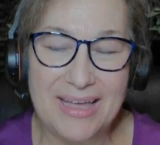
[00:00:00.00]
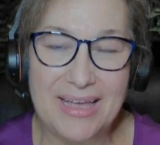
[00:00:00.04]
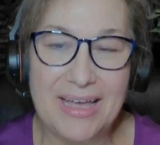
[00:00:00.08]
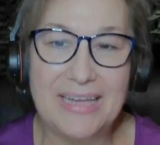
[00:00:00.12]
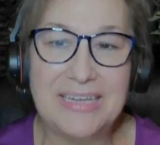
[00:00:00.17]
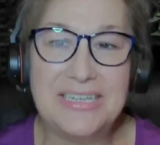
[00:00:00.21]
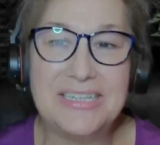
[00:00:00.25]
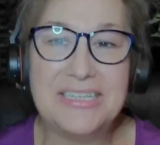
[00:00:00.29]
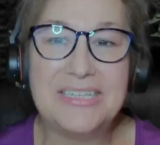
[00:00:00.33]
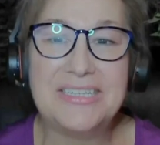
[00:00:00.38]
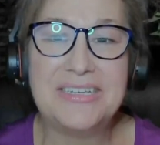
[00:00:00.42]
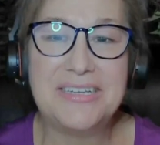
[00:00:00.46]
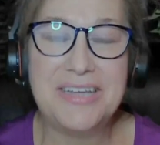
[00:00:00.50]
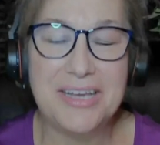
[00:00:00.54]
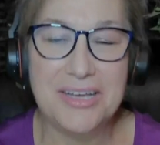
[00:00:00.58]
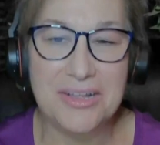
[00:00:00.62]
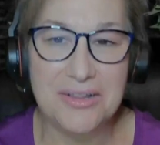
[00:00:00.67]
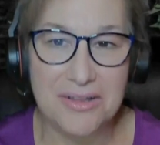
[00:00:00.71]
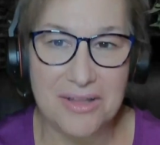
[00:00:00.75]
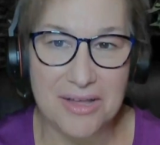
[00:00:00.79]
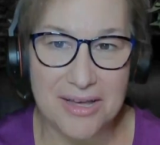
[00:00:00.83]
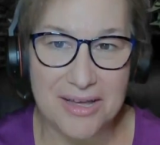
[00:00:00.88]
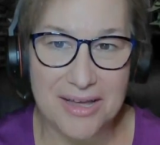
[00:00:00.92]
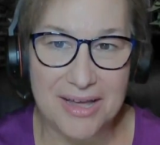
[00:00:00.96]
It did
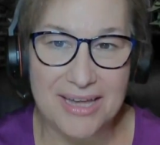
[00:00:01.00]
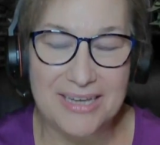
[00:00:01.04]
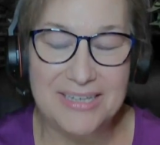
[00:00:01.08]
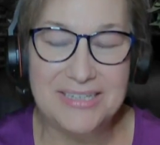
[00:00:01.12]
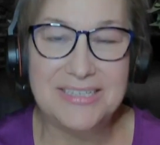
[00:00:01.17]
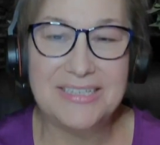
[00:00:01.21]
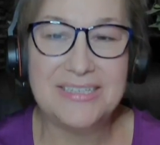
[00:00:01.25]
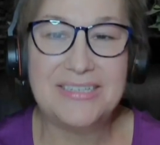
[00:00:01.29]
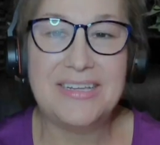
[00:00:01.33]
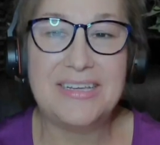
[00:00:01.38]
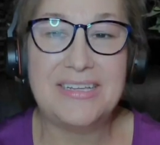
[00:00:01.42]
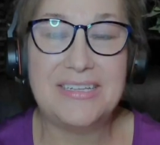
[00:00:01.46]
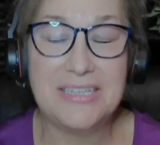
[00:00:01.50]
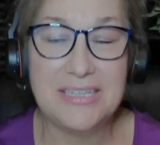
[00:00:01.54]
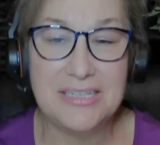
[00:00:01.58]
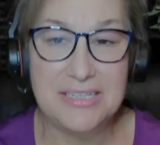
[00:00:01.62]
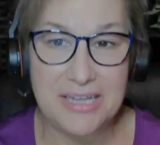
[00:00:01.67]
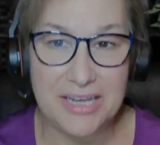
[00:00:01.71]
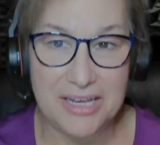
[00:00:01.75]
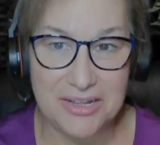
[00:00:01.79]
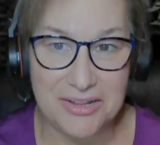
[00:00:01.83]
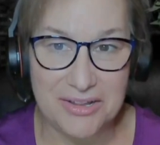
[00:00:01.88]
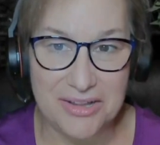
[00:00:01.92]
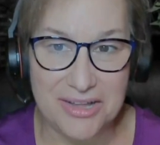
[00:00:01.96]
take a lot
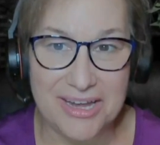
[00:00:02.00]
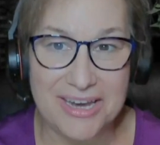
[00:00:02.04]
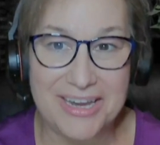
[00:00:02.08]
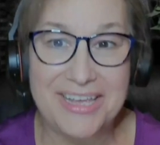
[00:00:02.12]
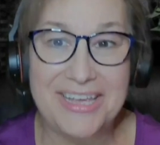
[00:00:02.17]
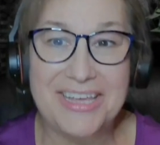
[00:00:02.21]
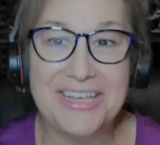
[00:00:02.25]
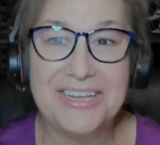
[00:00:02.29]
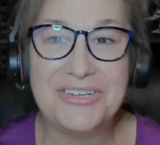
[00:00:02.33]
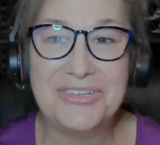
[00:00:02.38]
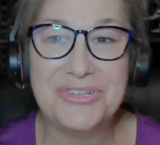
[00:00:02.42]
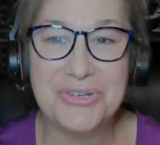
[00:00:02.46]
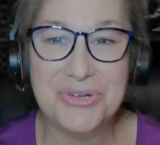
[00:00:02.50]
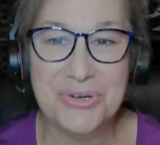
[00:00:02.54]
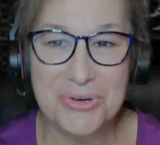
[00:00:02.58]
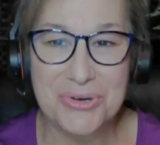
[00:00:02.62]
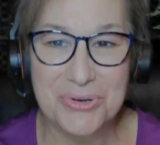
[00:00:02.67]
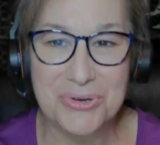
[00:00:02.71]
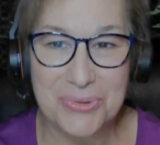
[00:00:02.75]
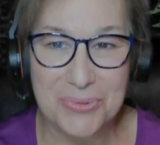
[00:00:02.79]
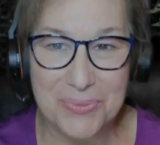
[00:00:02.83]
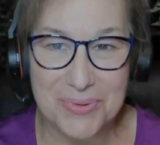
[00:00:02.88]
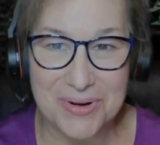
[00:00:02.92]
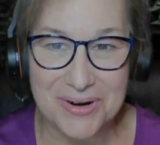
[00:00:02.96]
of
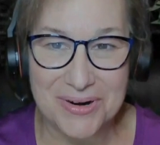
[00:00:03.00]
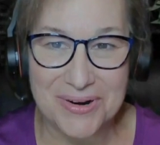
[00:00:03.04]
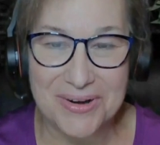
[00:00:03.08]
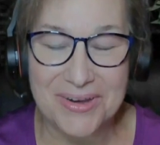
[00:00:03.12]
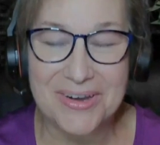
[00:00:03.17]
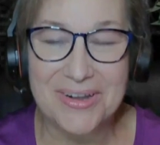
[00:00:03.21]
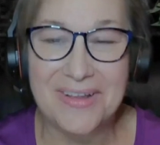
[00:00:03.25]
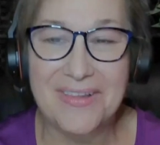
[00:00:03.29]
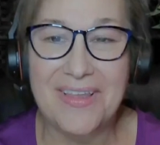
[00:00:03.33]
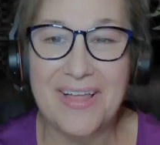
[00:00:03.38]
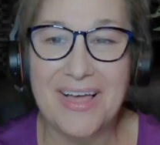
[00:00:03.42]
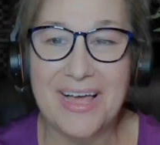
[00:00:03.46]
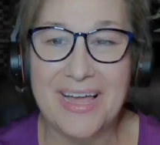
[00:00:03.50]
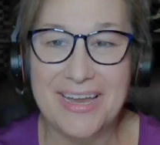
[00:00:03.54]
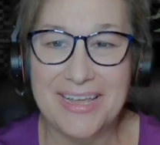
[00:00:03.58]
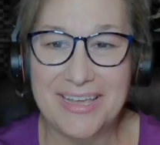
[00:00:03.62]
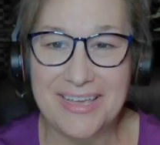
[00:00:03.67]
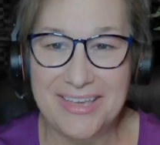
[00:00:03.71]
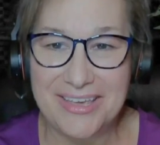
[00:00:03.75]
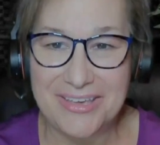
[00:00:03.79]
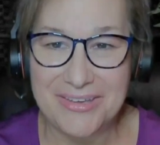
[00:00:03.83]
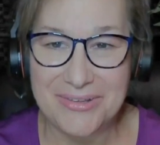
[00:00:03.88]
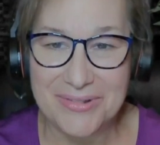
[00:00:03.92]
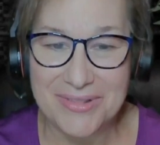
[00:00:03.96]
internal work and a lot
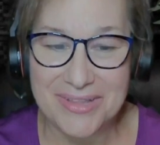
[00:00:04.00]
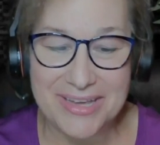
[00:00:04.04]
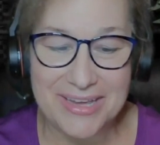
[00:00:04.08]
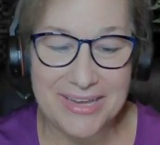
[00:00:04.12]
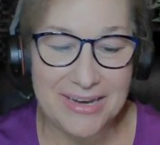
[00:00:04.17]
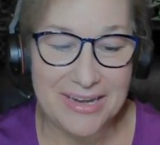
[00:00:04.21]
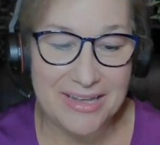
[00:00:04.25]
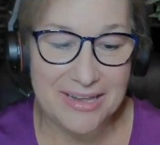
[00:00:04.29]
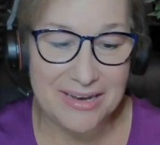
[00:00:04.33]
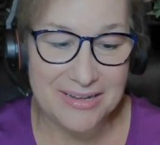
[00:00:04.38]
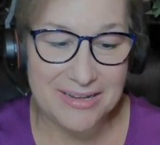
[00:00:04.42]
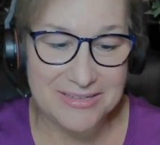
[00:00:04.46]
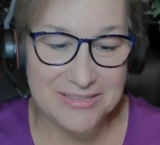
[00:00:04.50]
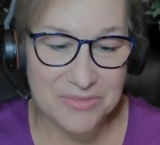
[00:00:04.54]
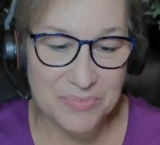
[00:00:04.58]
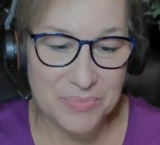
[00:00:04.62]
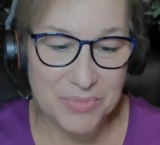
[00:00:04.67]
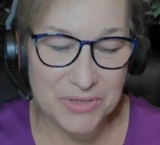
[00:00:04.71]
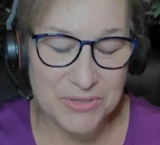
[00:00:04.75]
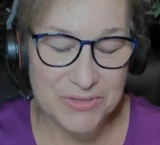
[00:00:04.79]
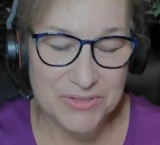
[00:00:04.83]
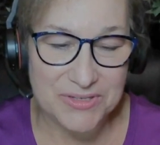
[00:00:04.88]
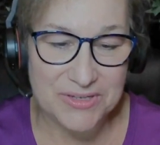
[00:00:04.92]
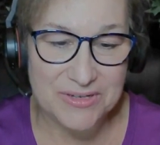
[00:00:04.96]
of healing. And as a
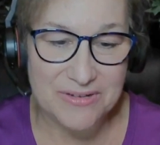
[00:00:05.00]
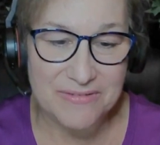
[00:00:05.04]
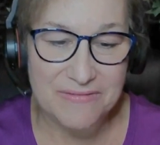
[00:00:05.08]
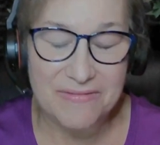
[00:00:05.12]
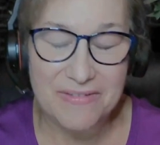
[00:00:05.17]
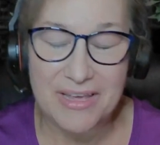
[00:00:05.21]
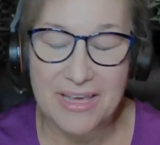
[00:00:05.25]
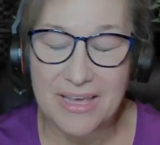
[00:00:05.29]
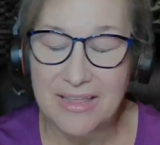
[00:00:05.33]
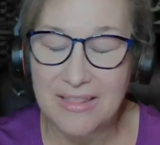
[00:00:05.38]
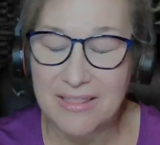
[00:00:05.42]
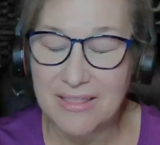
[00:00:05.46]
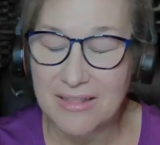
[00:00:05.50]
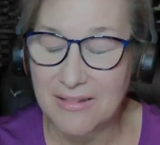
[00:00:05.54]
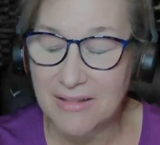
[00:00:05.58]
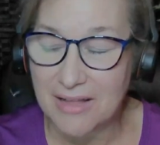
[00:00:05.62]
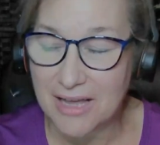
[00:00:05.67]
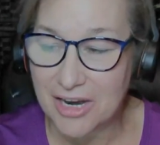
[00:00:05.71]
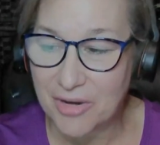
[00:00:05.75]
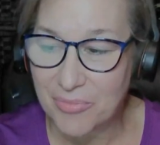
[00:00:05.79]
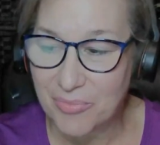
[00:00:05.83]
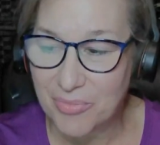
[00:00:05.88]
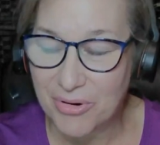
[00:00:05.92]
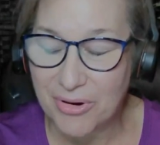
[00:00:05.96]
person of faith, a
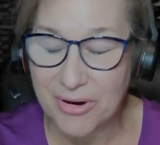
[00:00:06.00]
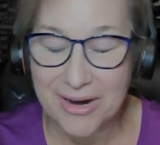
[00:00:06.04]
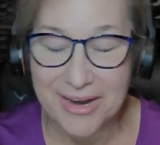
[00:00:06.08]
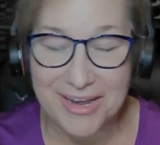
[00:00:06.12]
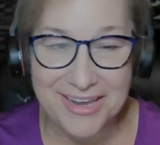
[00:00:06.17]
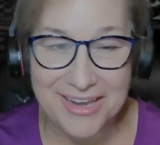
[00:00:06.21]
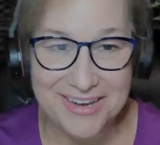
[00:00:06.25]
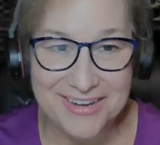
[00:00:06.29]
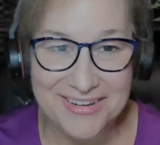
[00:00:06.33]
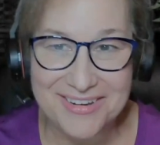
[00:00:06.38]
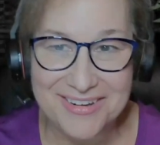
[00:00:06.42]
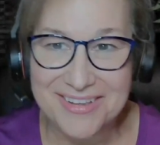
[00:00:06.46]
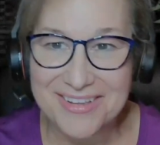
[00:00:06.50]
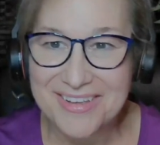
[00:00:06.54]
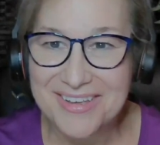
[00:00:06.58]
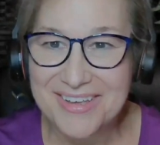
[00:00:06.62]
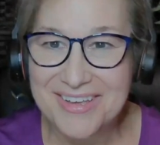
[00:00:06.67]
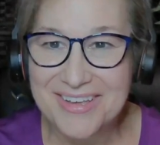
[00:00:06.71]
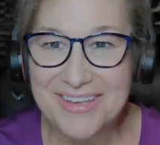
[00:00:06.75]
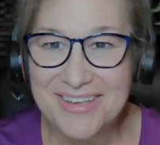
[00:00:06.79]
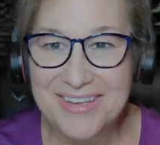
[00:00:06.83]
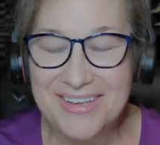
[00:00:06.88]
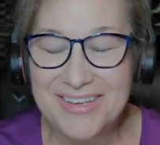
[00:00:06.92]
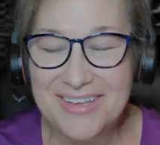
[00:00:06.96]
lot of praying
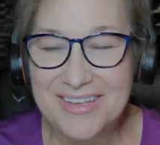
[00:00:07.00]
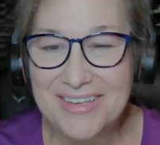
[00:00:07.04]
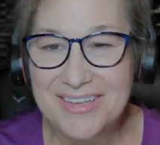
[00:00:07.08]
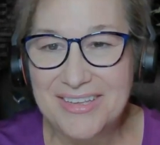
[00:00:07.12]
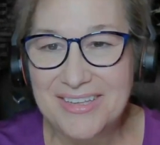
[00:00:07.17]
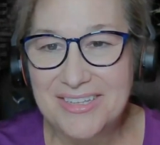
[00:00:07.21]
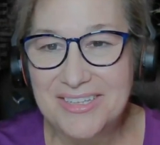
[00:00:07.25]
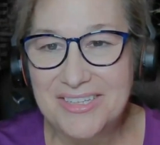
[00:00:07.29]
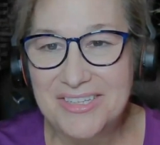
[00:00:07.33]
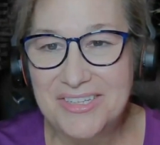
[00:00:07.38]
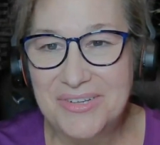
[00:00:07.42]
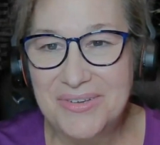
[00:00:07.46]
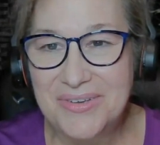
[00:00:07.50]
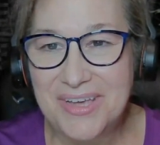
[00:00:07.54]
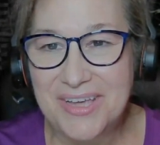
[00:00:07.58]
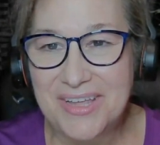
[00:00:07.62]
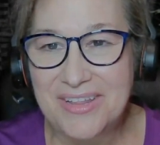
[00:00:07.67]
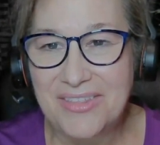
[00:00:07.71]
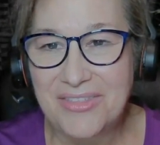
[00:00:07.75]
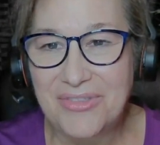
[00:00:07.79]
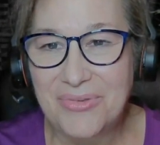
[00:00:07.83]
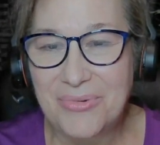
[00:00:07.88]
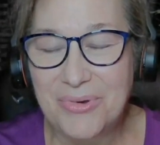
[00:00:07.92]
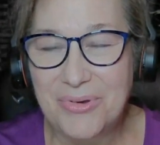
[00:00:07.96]
to
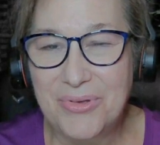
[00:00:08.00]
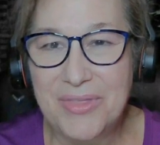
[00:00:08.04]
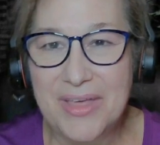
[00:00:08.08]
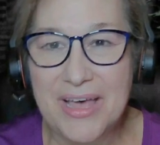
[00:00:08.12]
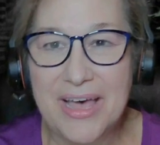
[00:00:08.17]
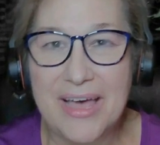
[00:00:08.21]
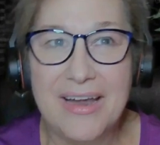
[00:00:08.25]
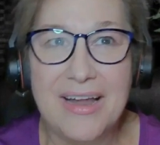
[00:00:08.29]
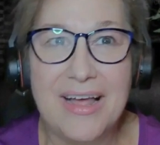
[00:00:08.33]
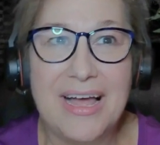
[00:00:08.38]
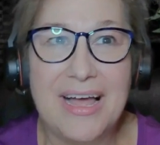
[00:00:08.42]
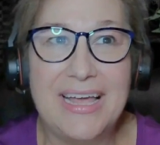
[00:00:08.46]
get through that.